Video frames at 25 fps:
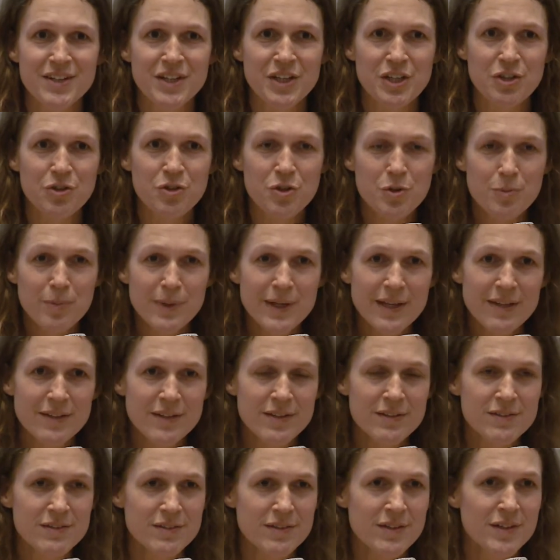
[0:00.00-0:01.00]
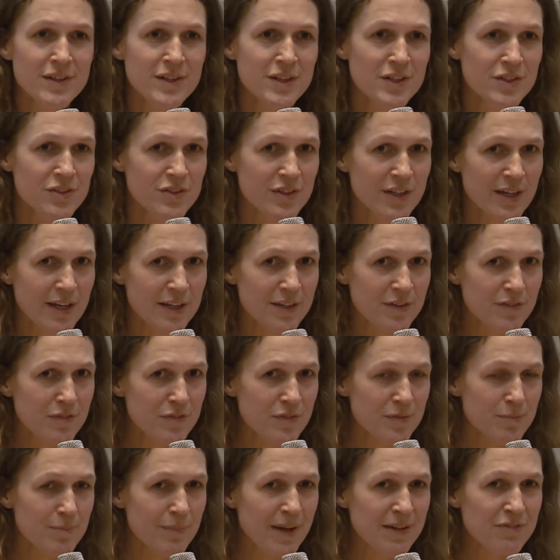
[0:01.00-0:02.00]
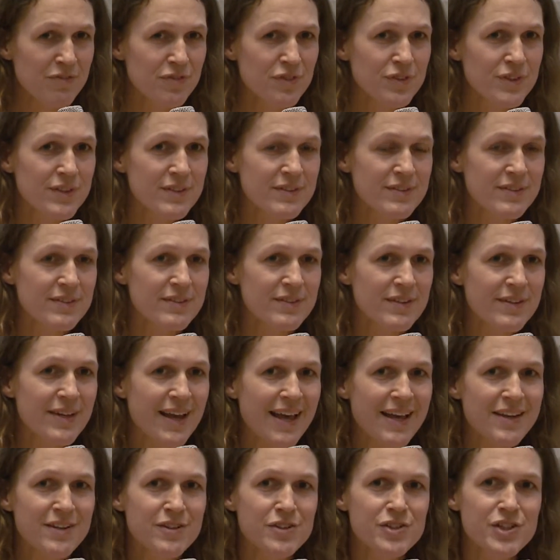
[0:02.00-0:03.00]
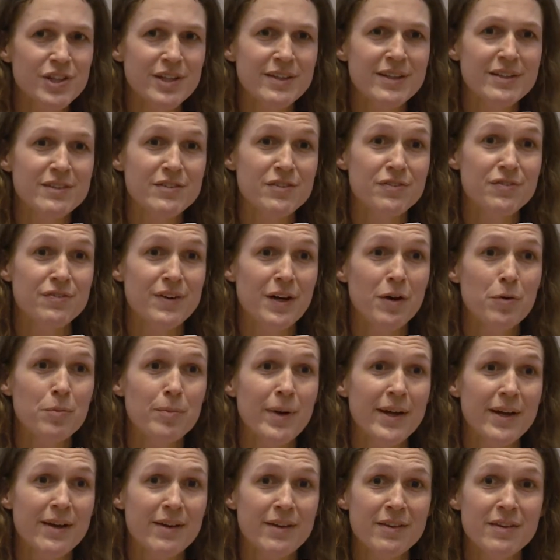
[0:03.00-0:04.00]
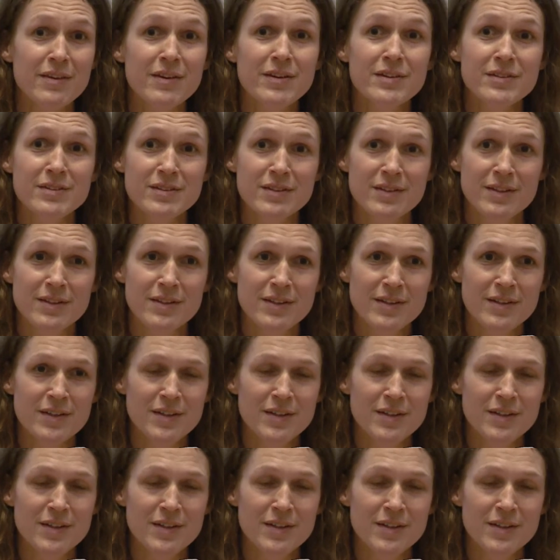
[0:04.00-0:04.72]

You know, you begin to kind of, mindfulness is an energy that's felt by others.